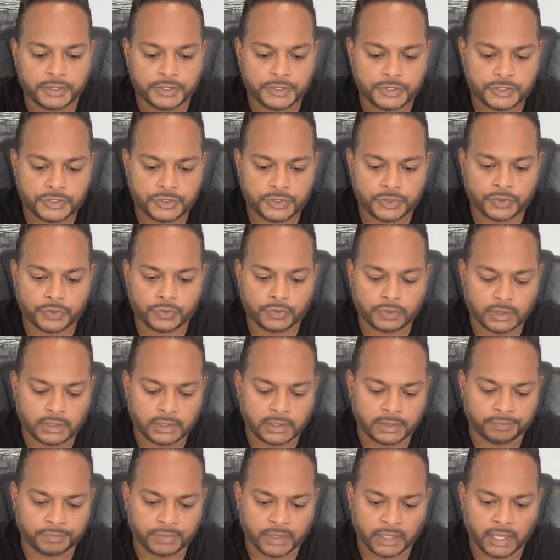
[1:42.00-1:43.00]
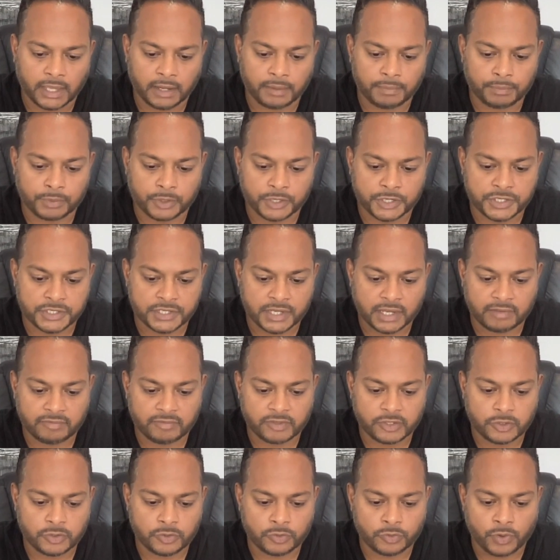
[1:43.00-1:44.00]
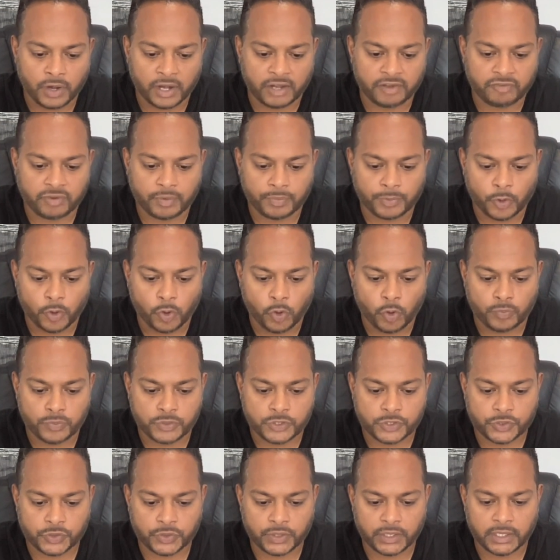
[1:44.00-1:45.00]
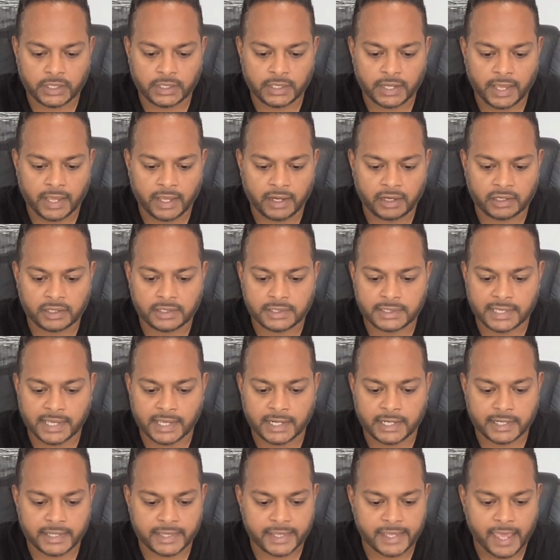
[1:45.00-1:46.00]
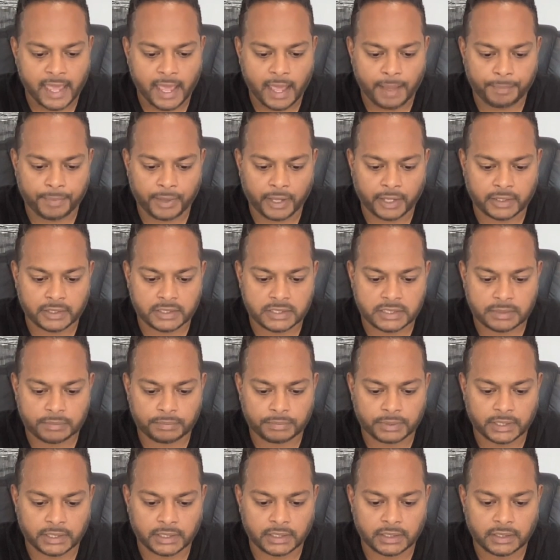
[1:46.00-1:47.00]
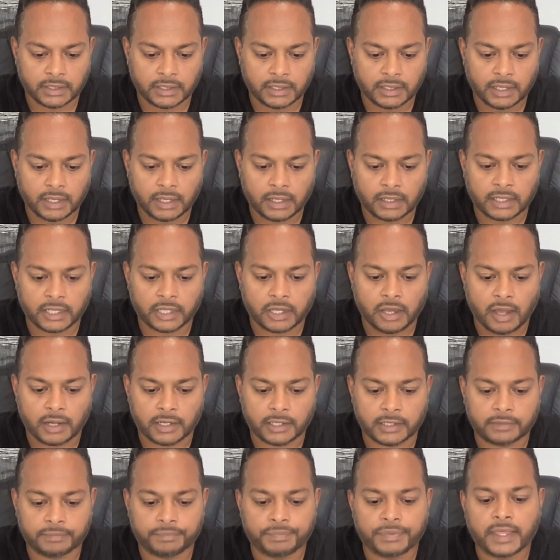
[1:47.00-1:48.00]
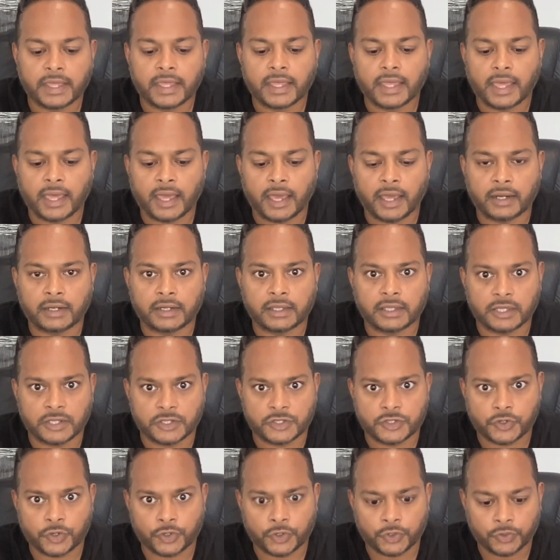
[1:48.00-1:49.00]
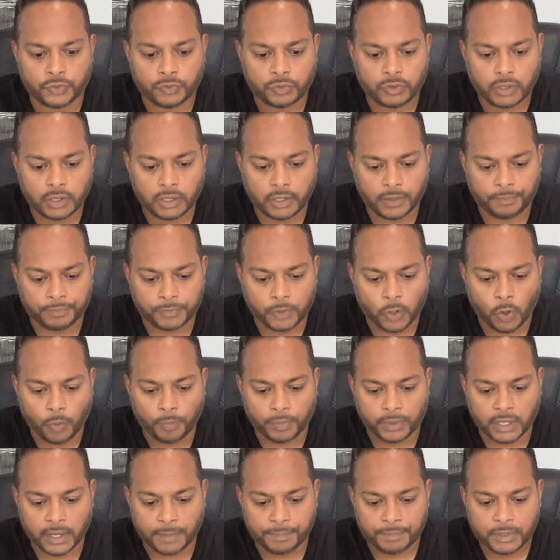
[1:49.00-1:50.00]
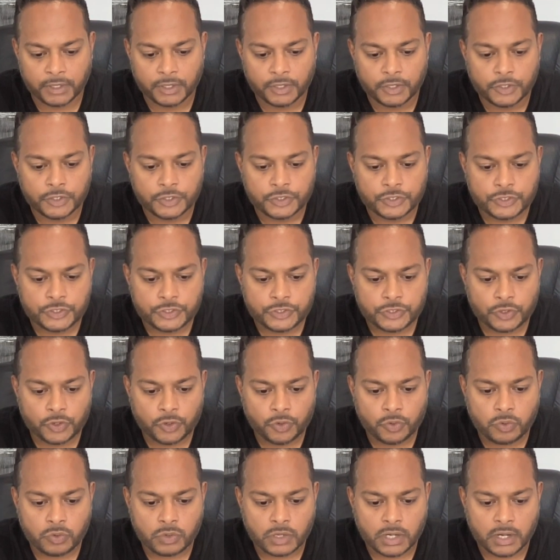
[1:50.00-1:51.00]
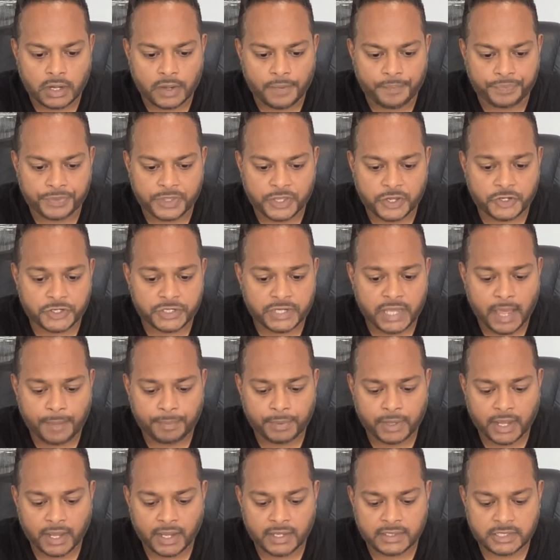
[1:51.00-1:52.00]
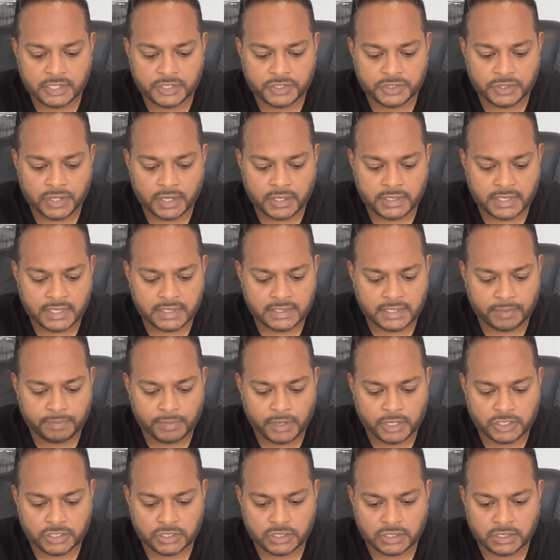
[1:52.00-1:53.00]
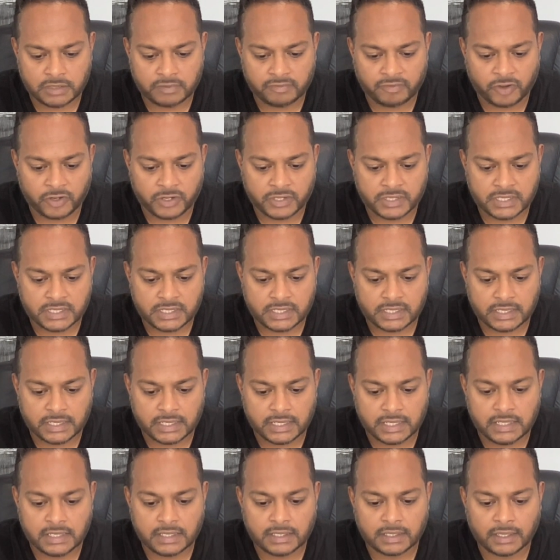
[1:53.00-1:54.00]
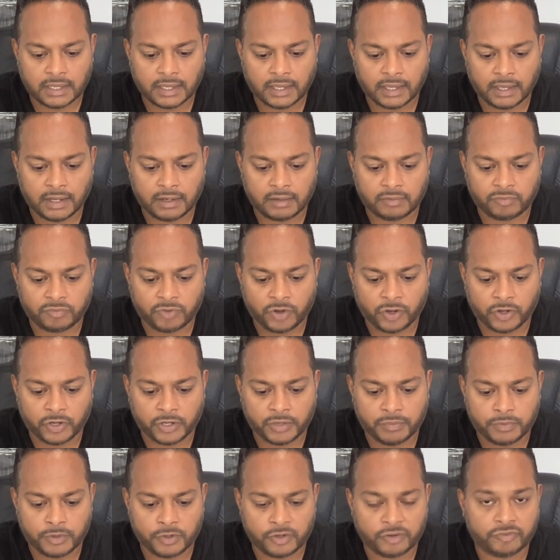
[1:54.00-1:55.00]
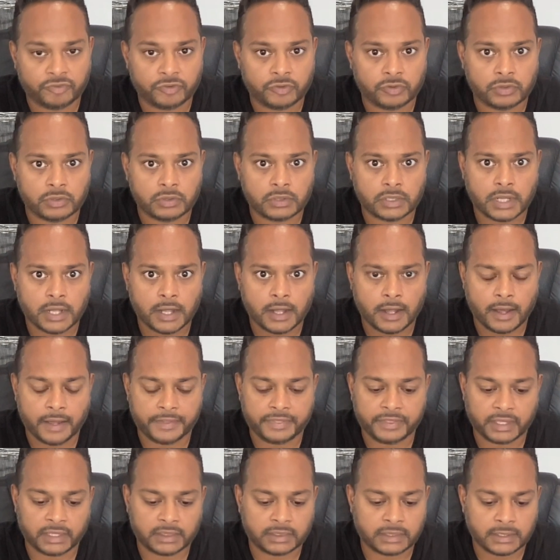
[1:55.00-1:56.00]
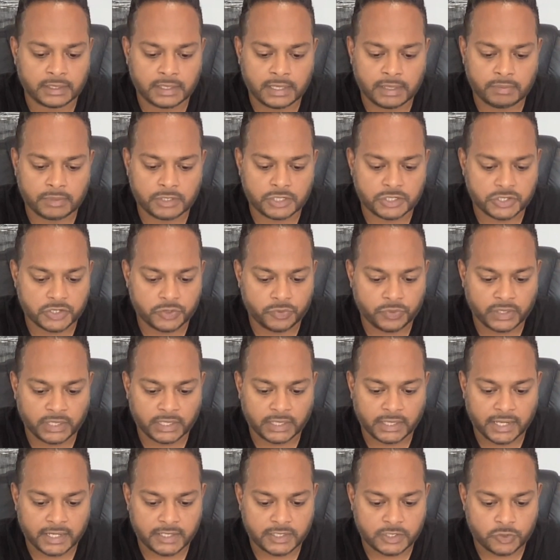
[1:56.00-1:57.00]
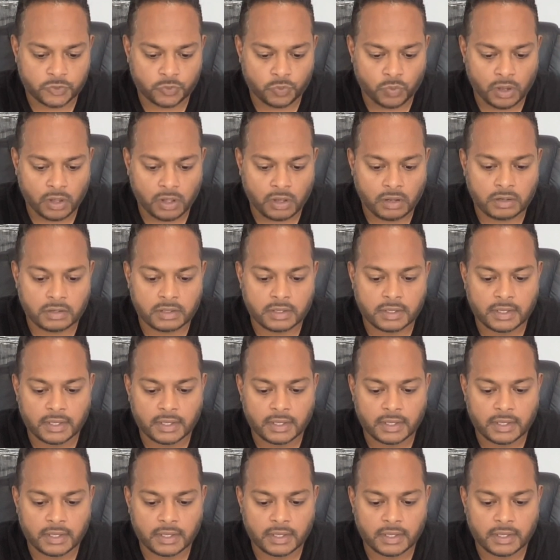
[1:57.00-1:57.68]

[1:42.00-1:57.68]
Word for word: So um, again, bird's eye view right from the home screen. And to get into the app, I could simply click on it and it's gonna um, open up. So um, here's the app, guys. As, as I mentioned, very sleek and very beautiful. Uh, I think the images are really nice as well.